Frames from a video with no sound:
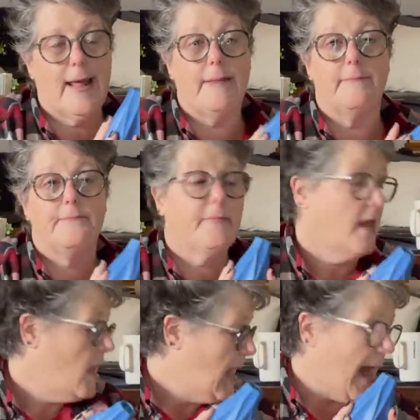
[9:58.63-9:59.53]
I'm
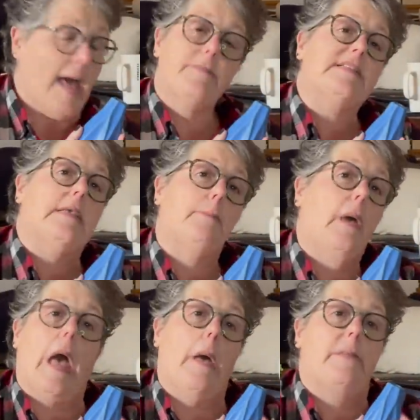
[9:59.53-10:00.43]
I'm a sim I'm a